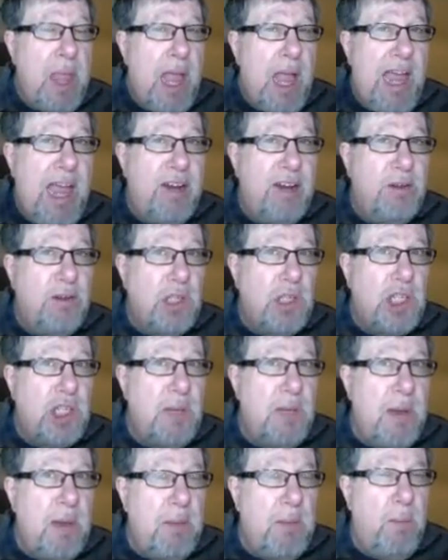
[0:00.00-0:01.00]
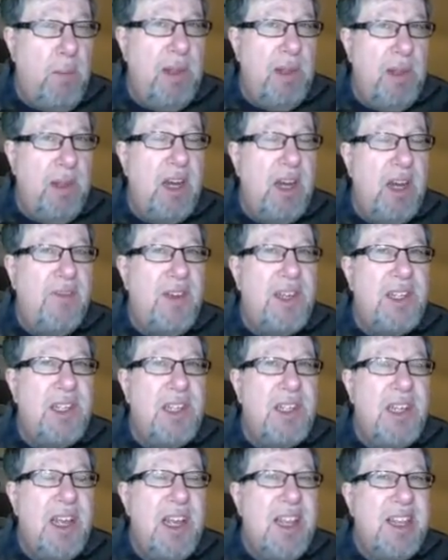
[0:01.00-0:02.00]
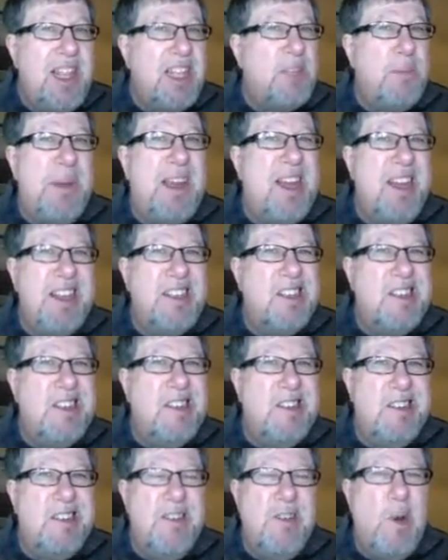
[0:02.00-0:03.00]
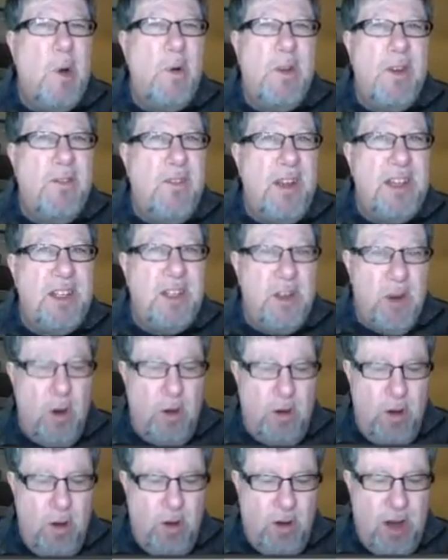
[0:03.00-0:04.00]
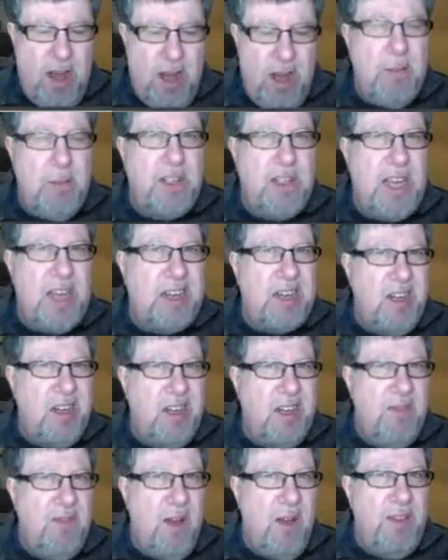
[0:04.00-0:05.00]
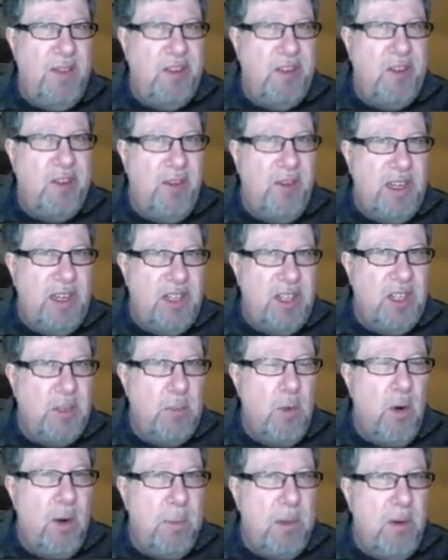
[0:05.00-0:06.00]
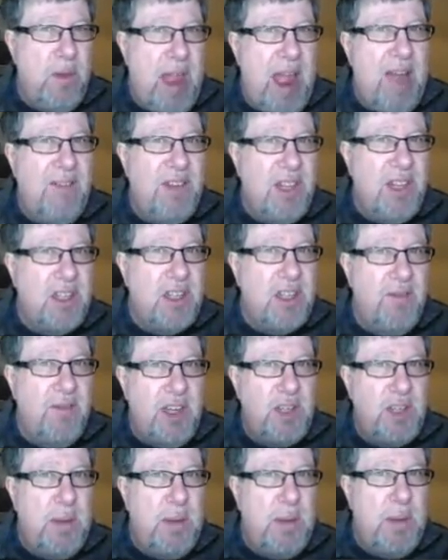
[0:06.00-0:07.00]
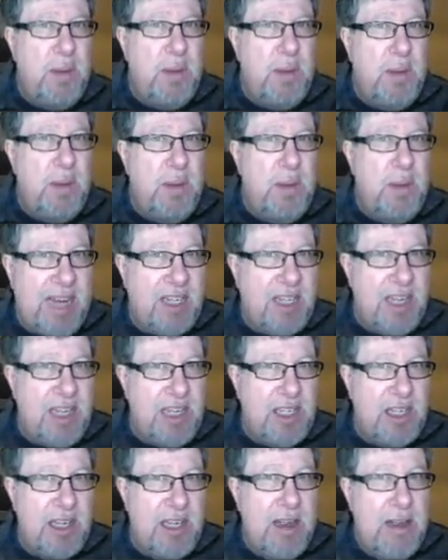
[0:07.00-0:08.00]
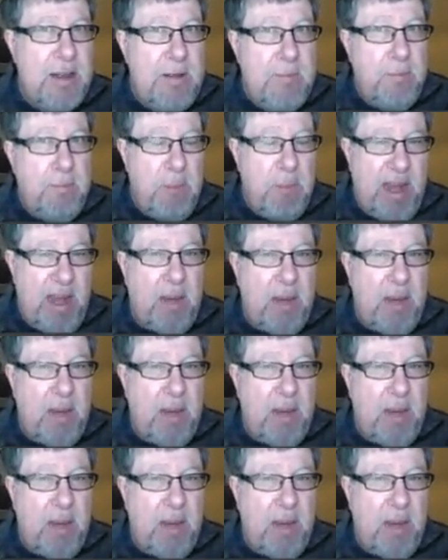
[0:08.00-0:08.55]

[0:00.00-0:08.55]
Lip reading: I don't see my mobility devices. That's because no documents actually live on this device. It's more about having this device being able to access my